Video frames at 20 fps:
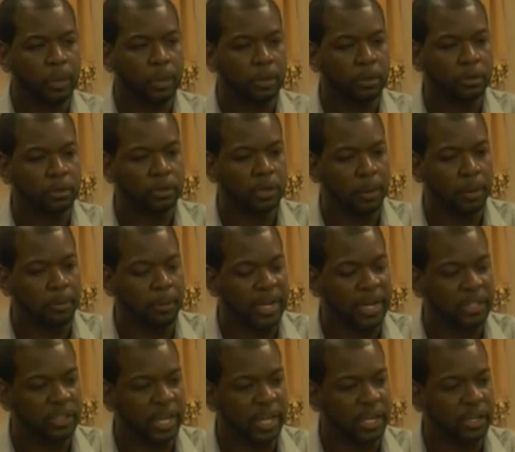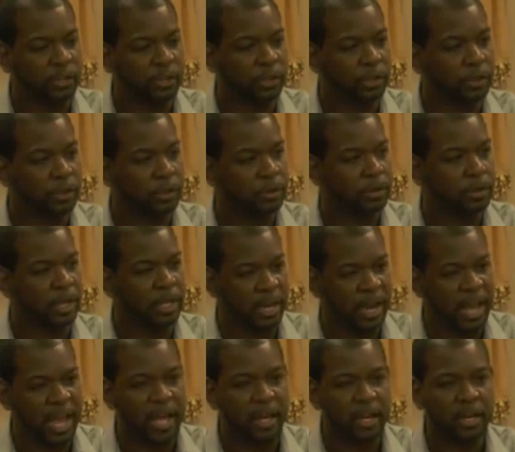subway station, and
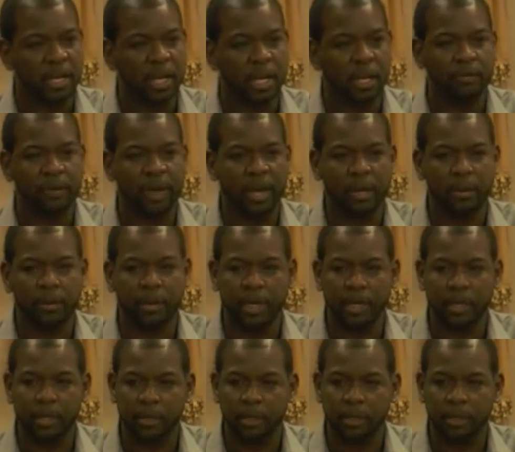it had an elevator in it.